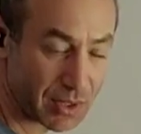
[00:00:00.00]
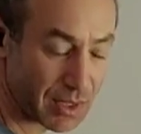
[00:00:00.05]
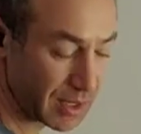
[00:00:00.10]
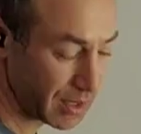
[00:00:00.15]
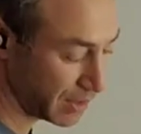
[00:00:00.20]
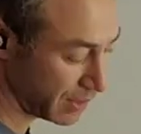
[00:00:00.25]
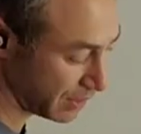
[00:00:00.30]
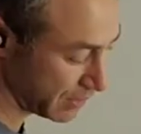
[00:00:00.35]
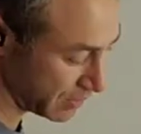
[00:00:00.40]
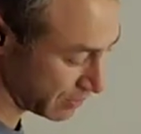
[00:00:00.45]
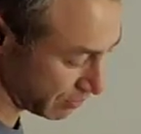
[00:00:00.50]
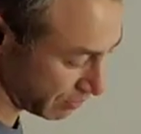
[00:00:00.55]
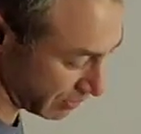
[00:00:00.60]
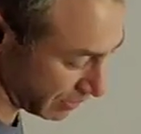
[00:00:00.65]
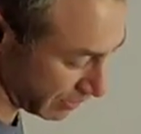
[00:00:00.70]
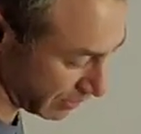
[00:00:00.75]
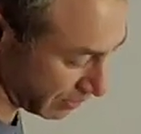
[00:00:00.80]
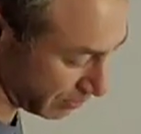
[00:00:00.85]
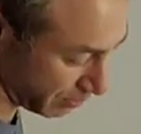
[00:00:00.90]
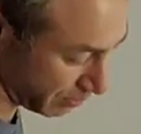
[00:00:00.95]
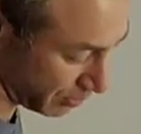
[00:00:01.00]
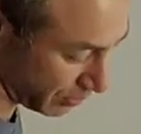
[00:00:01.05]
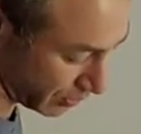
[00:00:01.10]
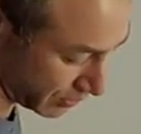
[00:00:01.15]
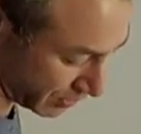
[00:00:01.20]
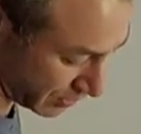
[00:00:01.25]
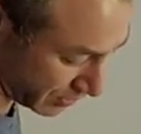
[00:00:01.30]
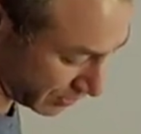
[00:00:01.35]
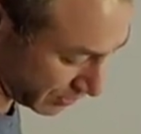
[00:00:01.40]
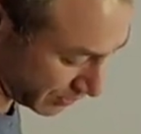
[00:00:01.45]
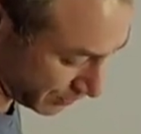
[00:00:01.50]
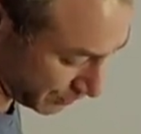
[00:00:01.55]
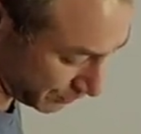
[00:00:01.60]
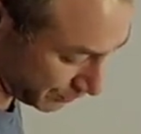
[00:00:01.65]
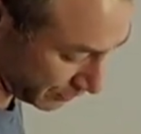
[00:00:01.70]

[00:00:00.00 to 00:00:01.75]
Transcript: it is really important.